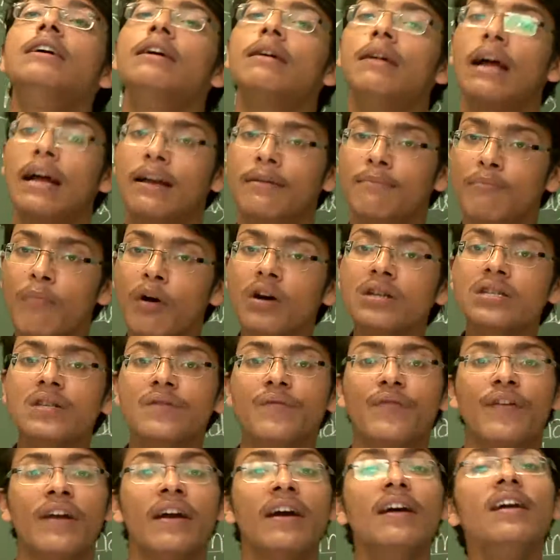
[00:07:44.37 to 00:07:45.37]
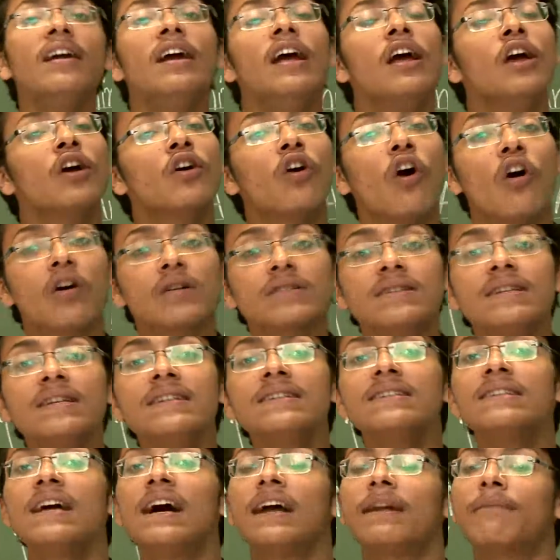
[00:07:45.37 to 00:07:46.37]
atmosphere
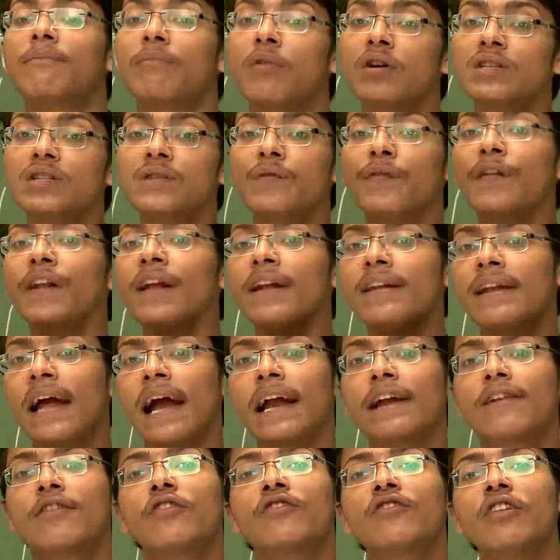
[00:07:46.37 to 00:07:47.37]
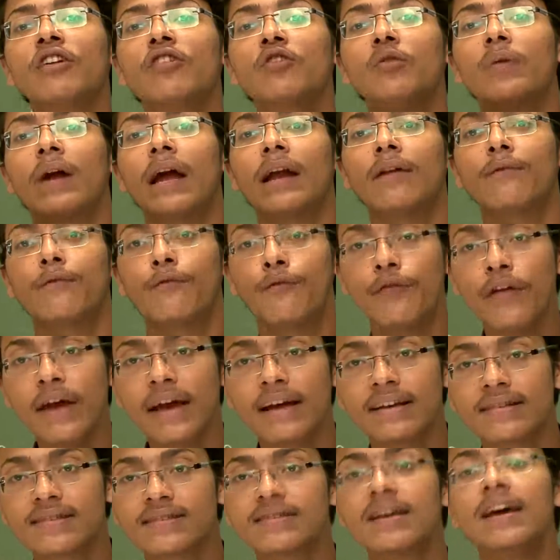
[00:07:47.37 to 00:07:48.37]
causes the atmospheric nitrogen to get
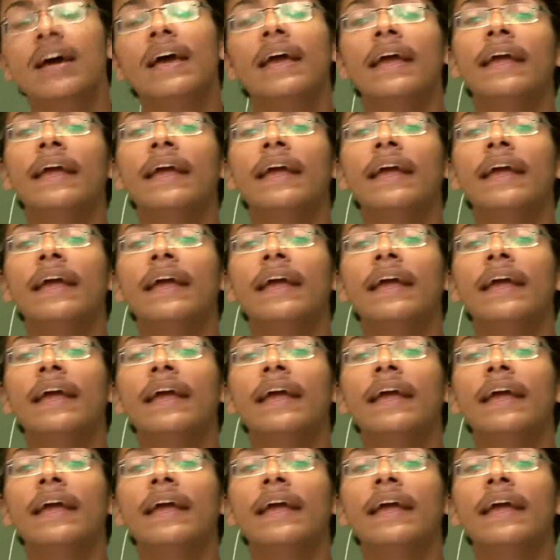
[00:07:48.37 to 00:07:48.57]
fixed